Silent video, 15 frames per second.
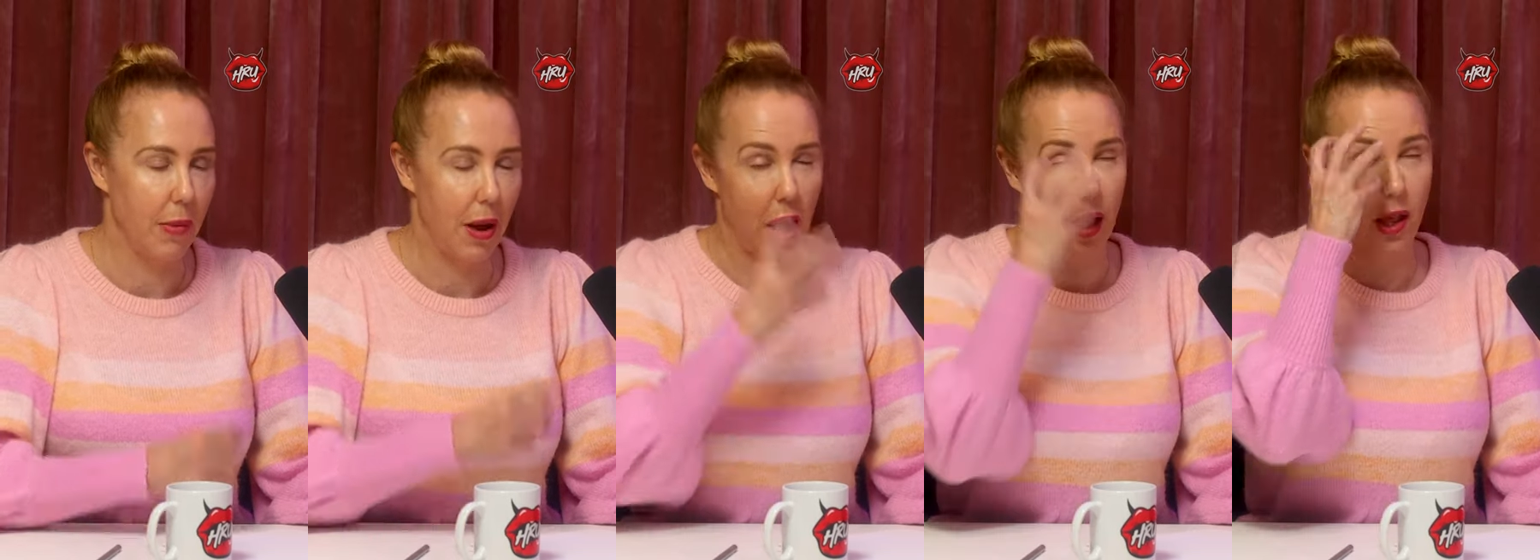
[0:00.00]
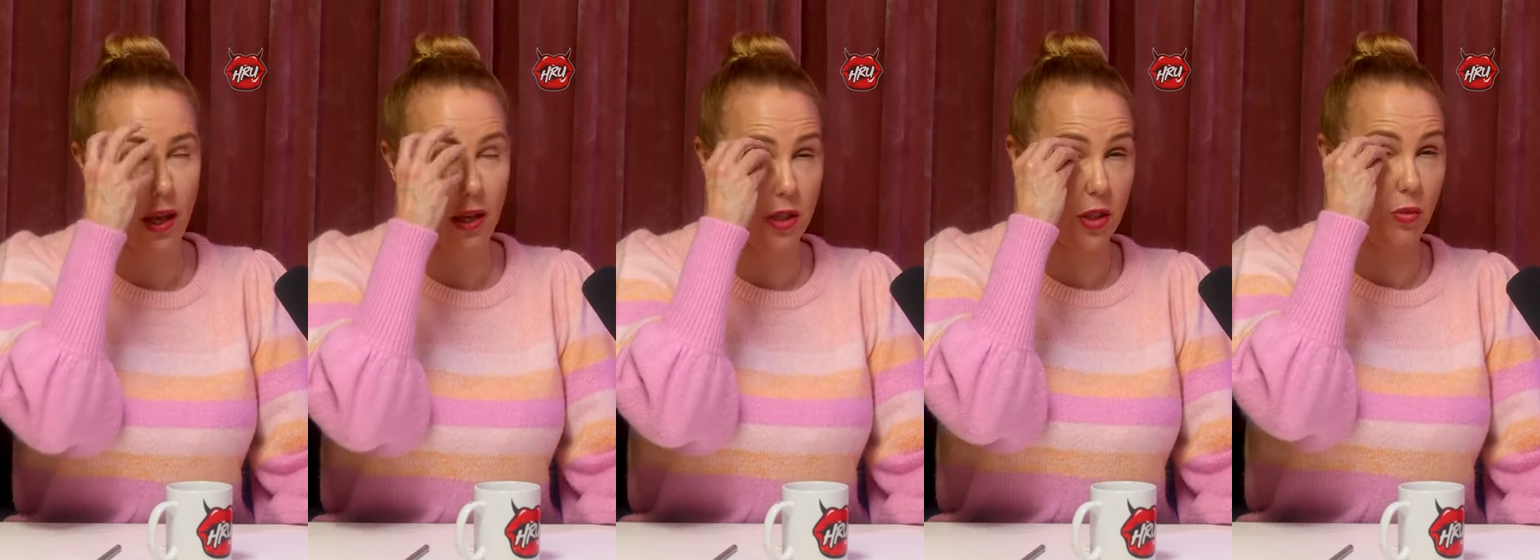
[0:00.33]
My yeah. eye
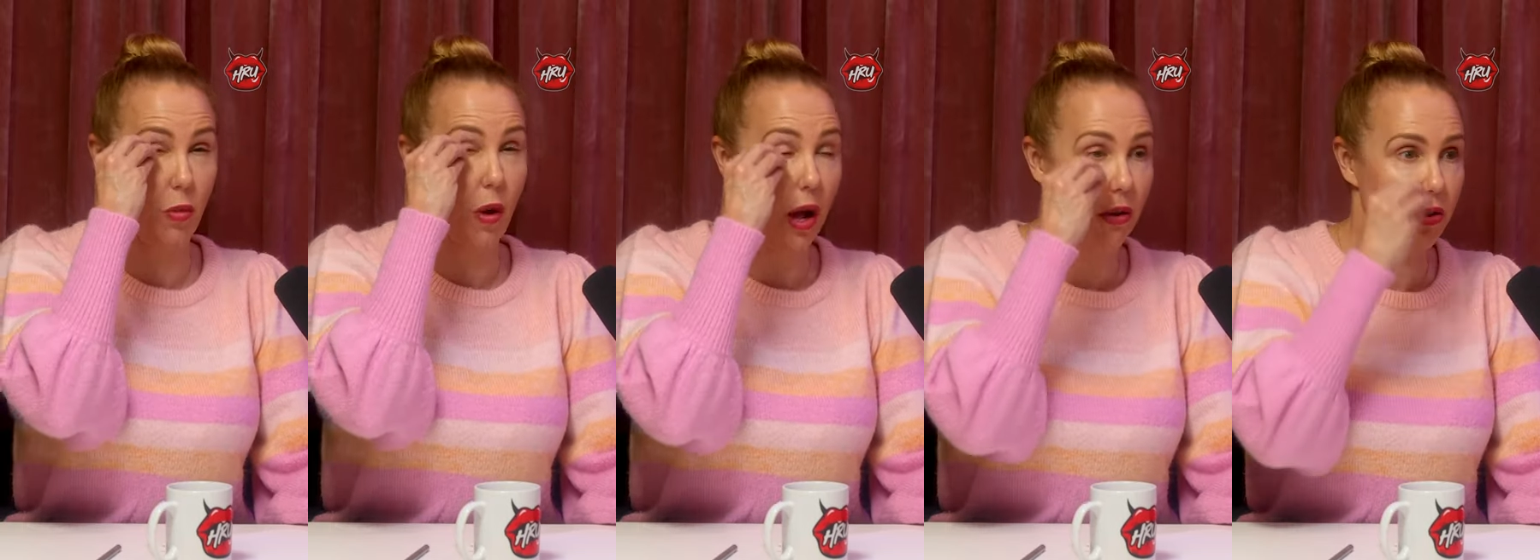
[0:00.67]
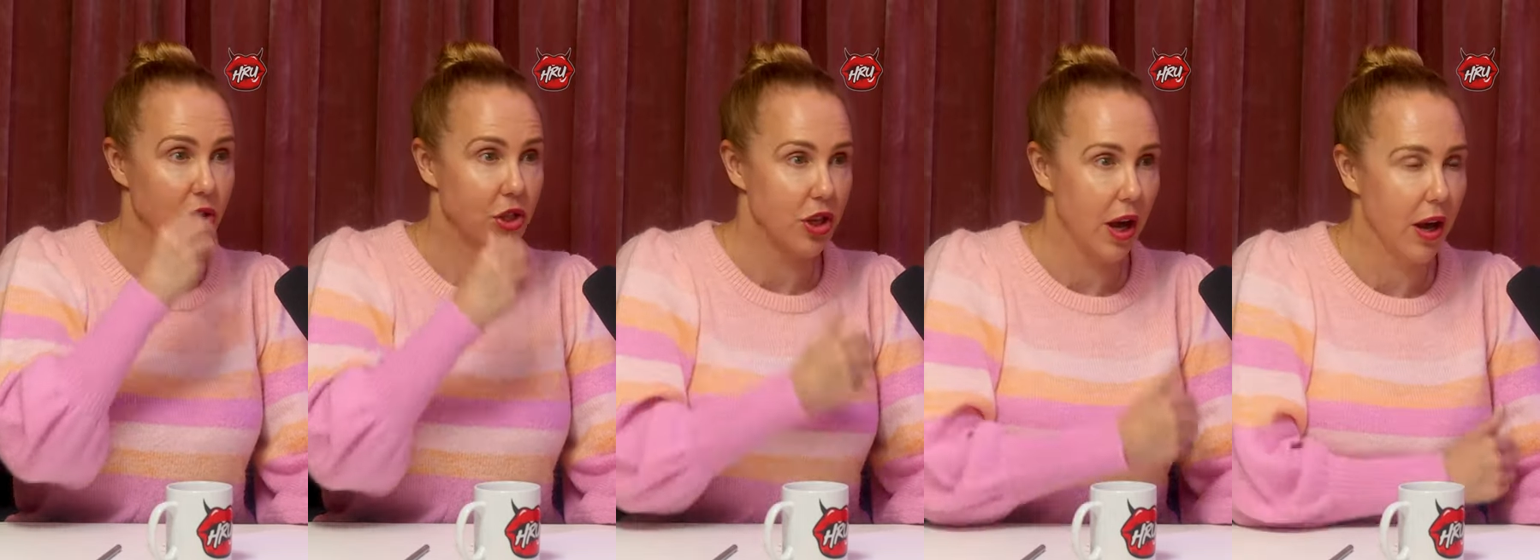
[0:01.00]
like swelled
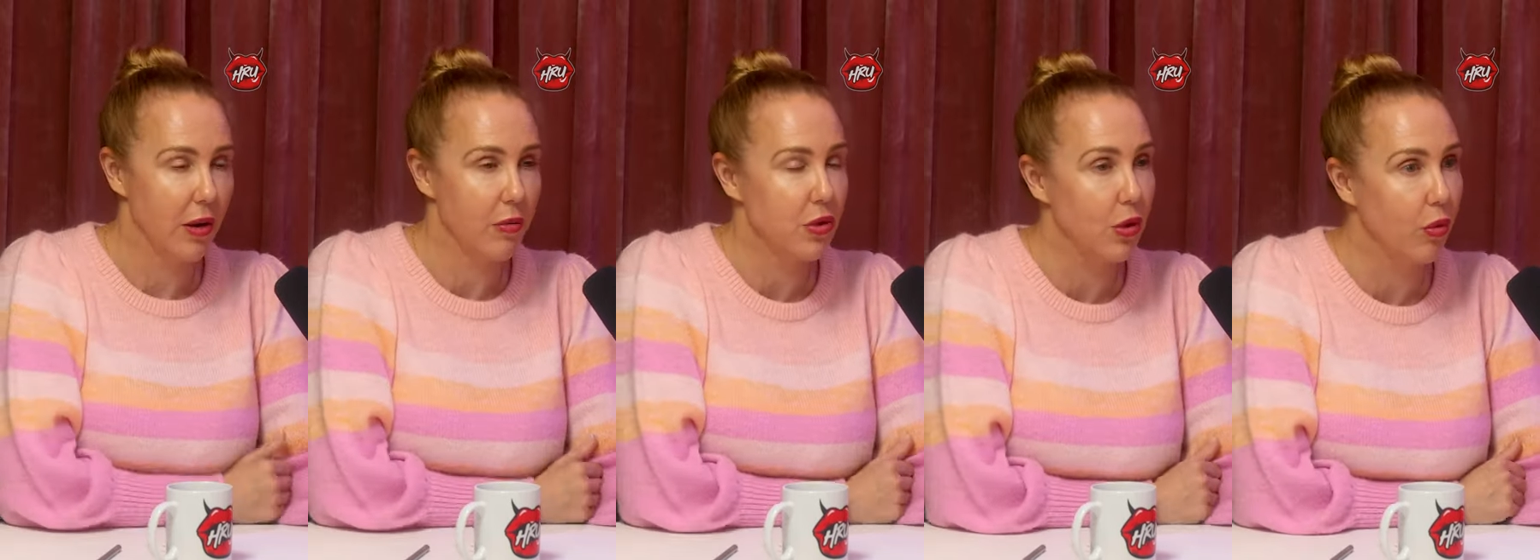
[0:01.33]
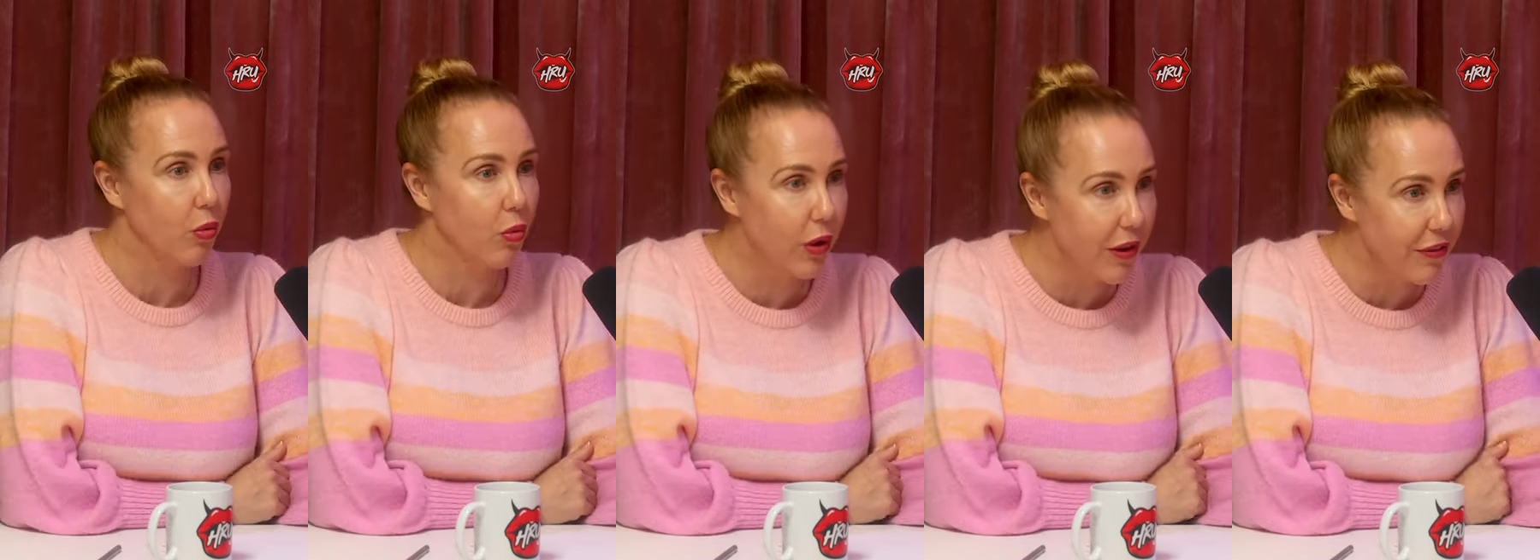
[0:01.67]
shut. It was
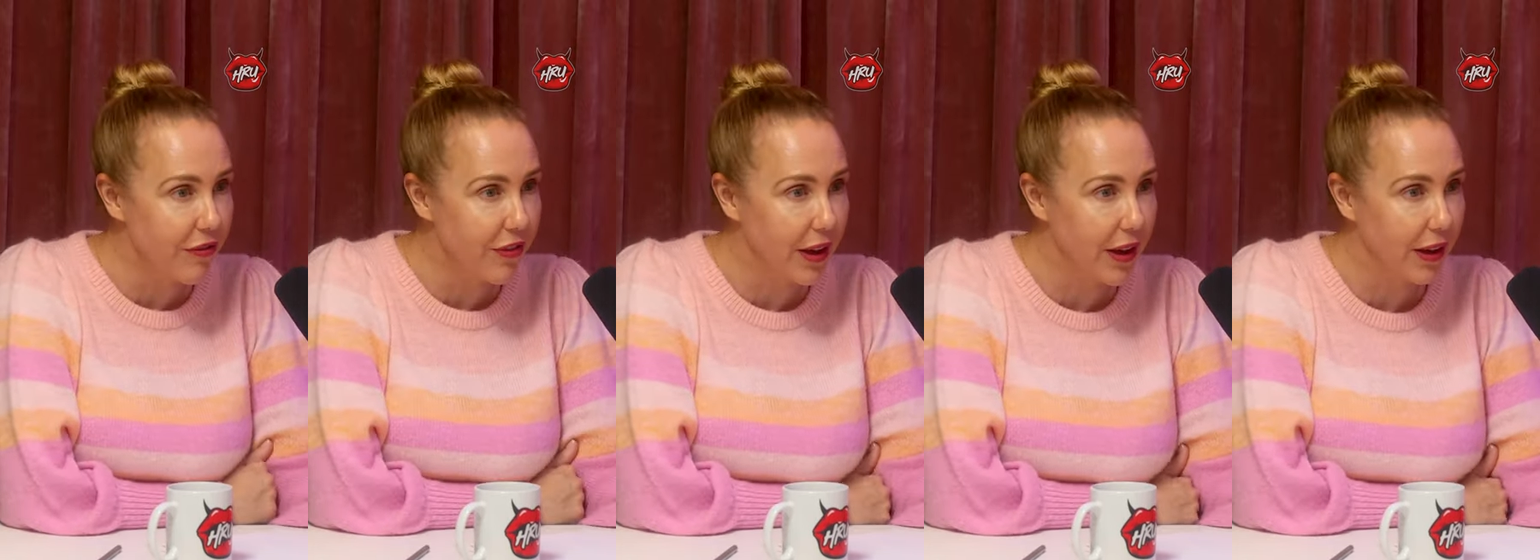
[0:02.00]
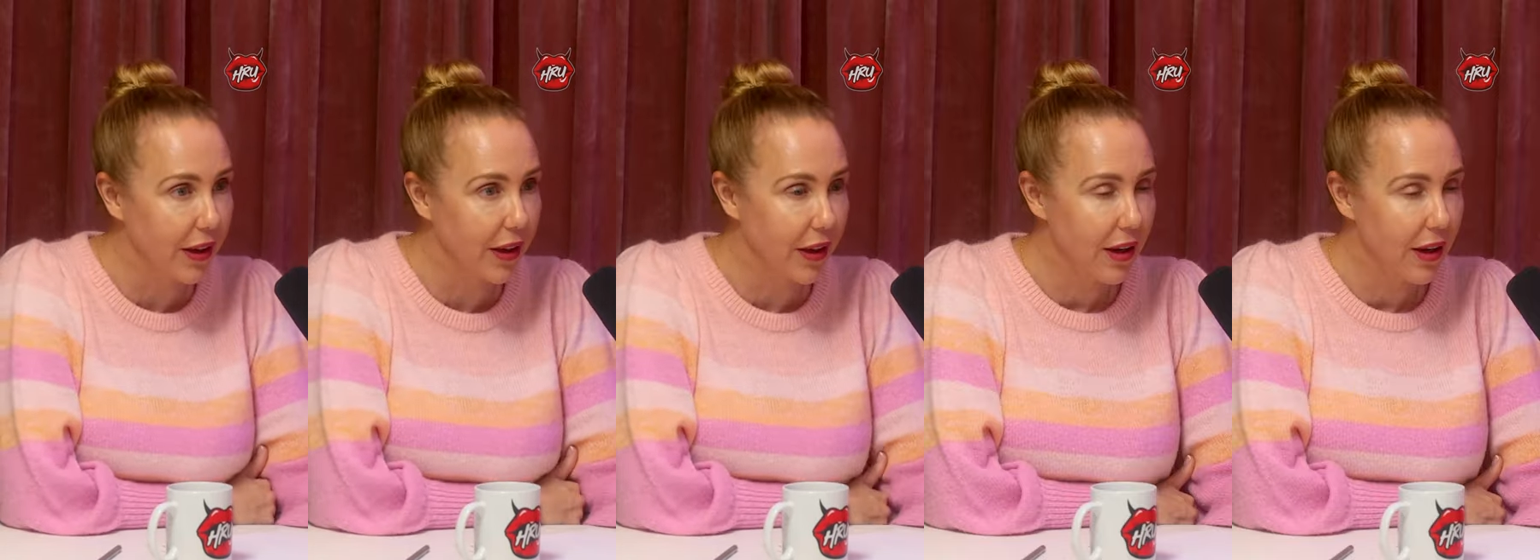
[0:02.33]
horrific. Maybe